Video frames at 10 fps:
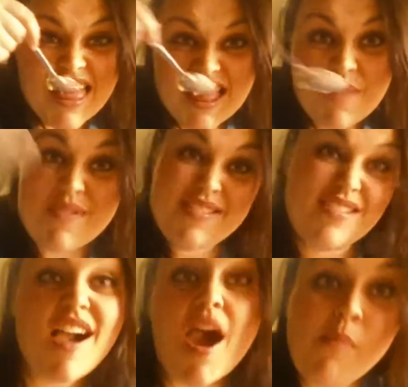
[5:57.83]
I'm going to
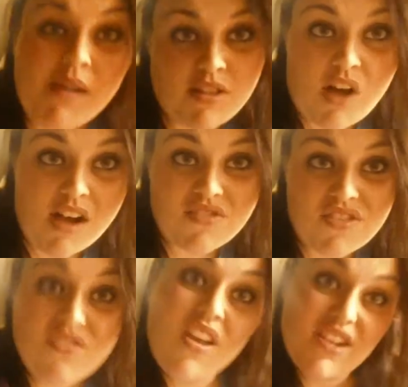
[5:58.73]
cut my losses
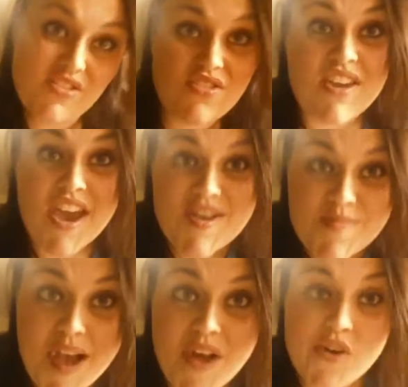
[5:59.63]
and eat the cake
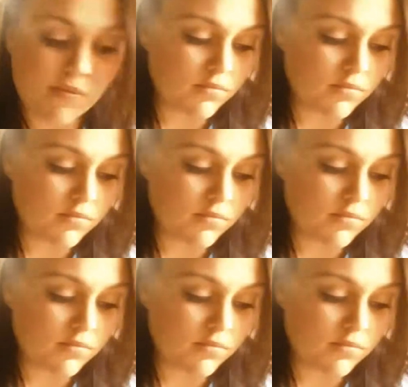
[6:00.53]
batter.